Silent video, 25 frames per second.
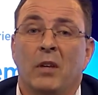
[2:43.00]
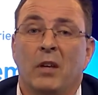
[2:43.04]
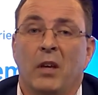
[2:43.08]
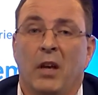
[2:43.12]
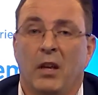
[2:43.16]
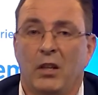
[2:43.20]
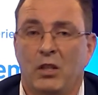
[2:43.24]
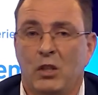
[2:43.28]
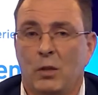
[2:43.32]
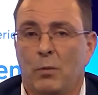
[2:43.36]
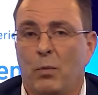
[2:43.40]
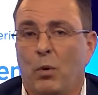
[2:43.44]

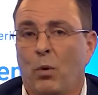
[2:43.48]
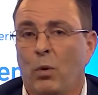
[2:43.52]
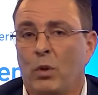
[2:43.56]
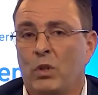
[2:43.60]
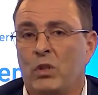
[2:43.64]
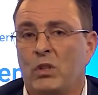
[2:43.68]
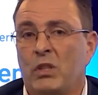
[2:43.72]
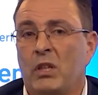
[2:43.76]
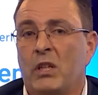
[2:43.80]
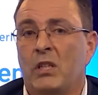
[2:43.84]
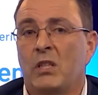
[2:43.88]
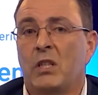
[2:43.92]
It supports
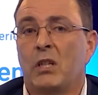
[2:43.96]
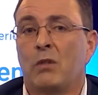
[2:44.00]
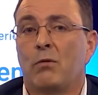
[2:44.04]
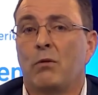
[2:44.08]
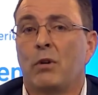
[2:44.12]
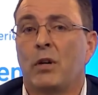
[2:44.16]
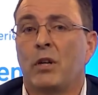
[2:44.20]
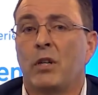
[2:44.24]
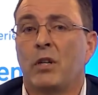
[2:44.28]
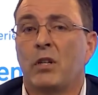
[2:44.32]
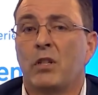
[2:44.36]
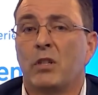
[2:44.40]
60
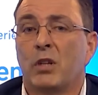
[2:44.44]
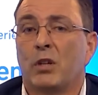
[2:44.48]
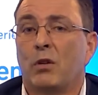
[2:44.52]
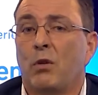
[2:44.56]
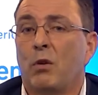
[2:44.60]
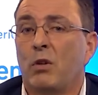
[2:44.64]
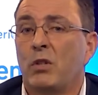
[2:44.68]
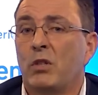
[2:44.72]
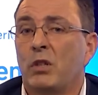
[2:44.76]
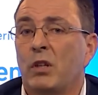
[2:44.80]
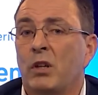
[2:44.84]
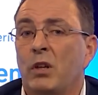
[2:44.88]
regions
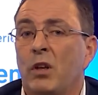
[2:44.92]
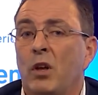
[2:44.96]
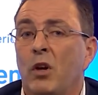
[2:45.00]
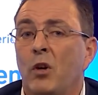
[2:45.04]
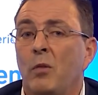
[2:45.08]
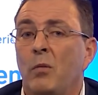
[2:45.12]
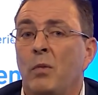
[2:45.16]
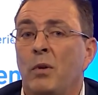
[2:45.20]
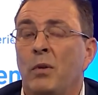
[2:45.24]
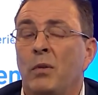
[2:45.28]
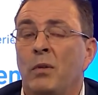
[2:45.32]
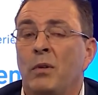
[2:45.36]
across the
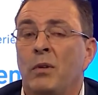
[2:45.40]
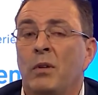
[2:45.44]
globe.